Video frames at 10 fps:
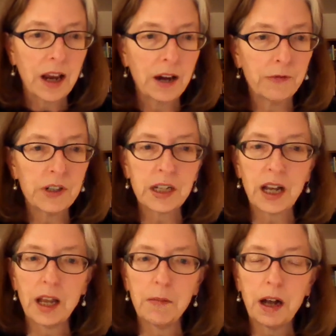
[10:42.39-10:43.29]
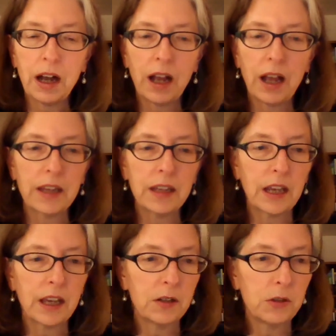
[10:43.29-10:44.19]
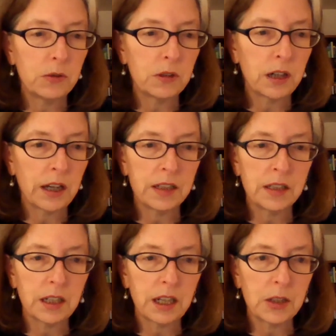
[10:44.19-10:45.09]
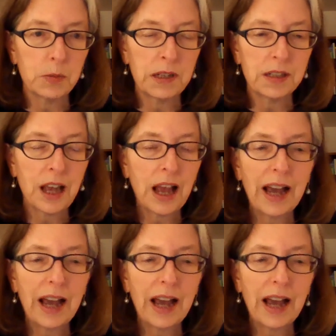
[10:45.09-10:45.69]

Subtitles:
Every time I get a new client engagement,